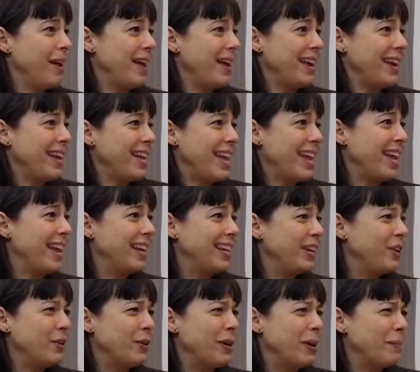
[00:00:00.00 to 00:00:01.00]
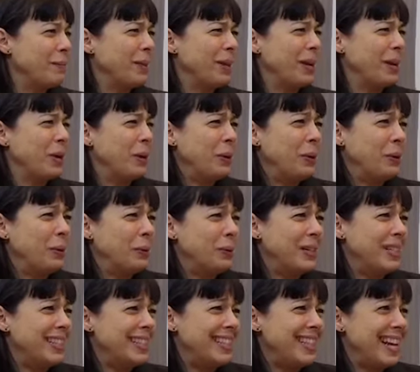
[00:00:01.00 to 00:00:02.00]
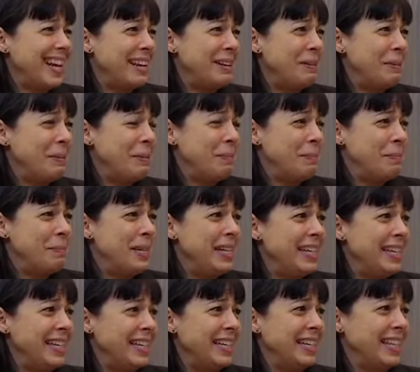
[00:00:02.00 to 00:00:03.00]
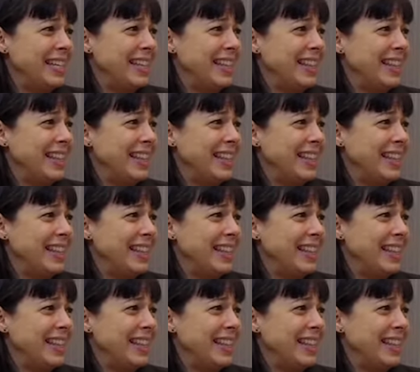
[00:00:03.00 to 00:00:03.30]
And I can't, you know, I'm like, what does that mean